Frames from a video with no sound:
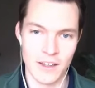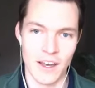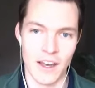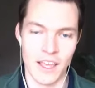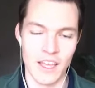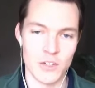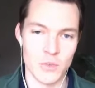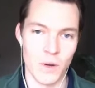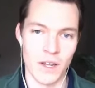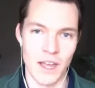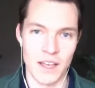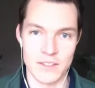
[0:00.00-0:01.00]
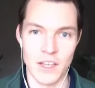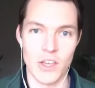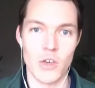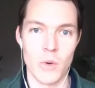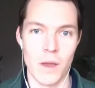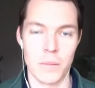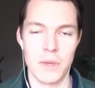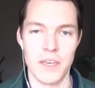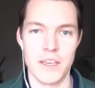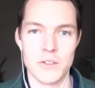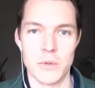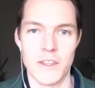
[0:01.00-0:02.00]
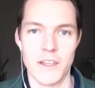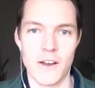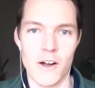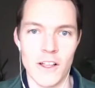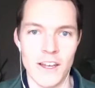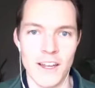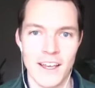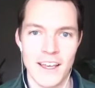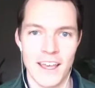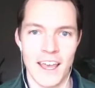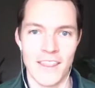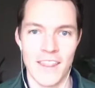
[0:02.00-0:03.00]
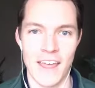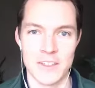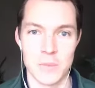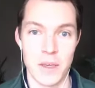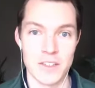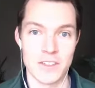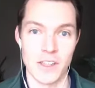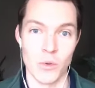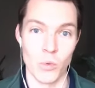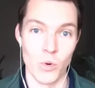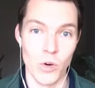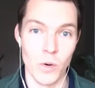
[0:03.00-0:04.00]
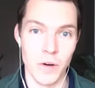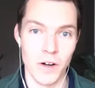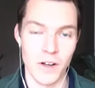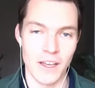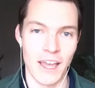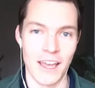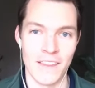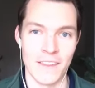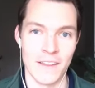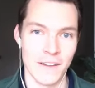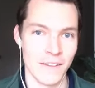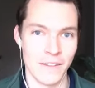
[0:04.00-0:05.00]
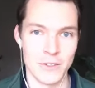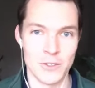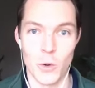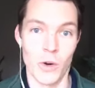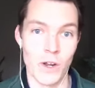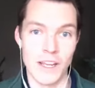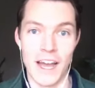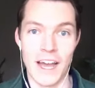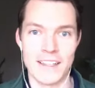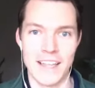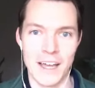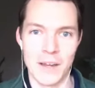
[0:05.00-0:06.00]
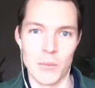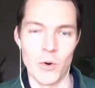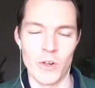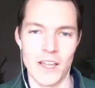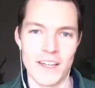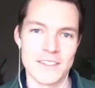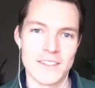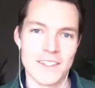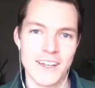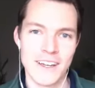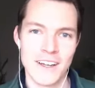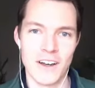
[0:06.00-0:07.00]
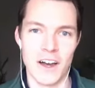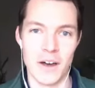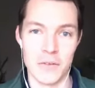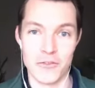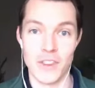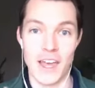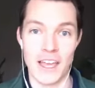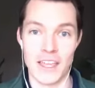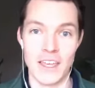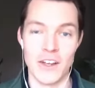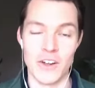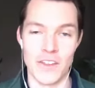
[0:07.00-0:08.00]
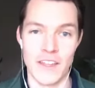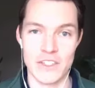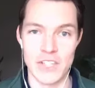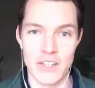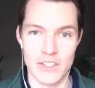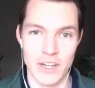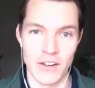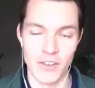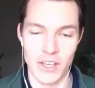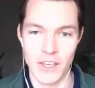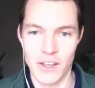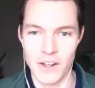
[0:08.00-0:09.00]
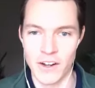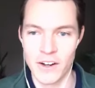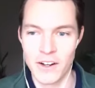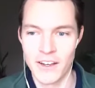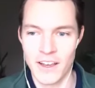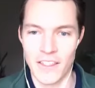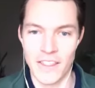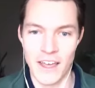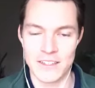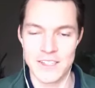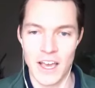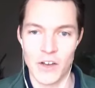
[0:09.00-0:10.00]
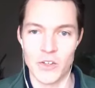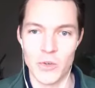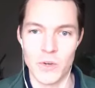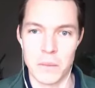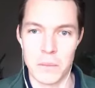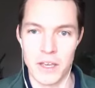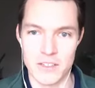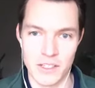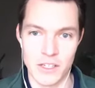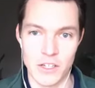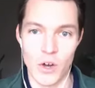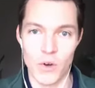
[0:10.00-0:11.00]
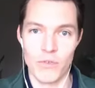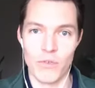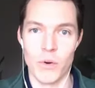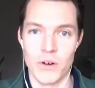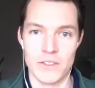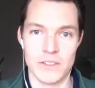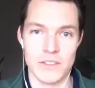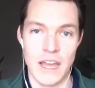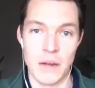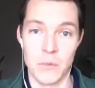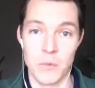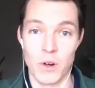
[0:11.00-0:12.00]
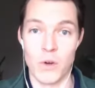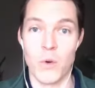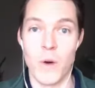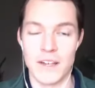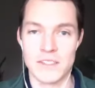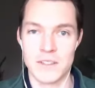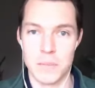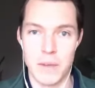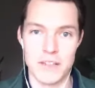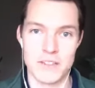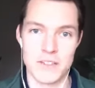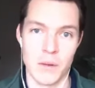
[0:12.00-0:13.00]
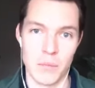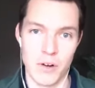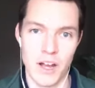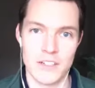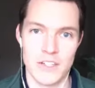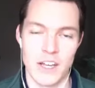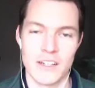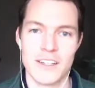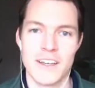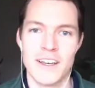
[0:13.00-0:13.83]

Uh, each one has a QAP is what they call it, and that's basically the rule book and the the scoring guideline more or less uh, for that year. And they change it every year, and that's how you can basically go forward and uh, request based on a project